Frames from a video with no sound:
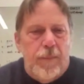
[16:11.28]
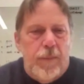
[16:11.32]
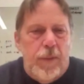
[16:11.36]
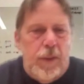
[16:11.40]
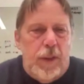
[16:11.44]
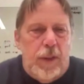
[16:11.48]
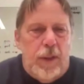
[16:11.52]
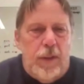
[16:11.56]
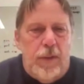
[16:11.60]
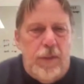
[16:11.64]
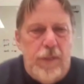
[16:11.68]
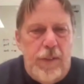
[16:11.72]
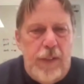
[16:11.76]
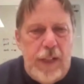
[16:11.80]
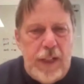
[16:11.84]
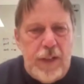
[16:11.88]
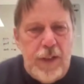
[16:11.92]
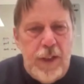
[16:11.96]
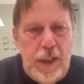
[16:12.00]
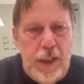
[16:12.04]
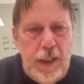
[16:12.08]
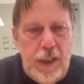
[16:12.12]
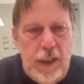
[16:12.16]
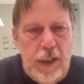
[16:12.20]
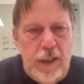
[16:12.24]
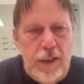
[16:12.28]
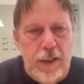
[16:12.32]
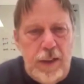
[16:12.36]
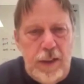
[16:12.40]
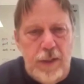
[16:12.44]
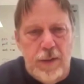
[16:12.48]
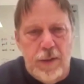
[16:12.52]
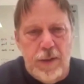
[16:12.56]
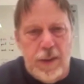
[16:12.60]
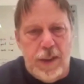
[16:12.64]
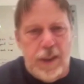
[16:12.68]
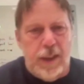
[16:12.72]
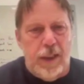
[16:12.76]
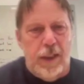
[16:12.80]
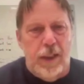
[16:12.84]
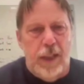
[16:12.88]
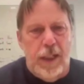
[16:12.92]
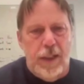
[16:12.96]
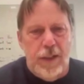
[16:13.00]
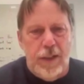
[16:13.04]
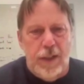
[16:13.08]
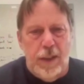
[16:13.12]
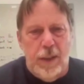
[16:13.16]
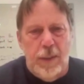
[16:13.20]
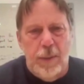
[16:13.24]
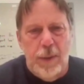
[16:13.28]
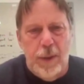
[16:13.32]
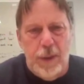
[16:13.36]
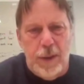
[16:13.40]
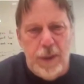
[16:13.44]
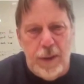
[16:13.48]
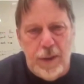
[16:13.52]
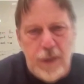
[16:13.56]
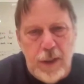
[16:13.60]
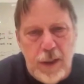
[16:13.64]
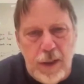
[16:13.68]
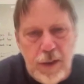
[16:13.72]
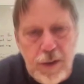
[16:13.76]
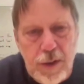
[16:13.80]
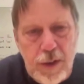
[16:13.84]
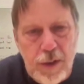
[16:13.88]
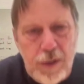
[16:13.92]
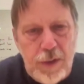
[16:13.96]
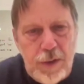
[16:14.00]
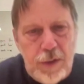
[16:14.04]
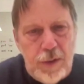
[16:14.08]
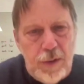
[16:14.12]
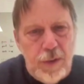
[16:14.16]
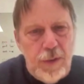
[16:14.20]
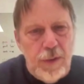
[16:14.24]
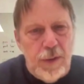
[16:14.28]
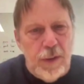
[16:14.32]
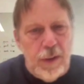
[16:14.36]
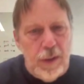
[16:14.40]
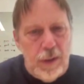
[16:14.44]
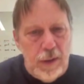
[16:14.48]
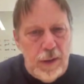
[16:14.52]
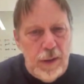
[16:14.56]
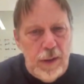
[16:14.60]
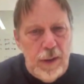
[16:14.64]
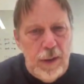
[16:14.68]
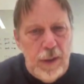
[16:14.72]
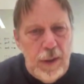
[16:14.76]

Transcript: The VAX 800 was like less than 1 million transistors, and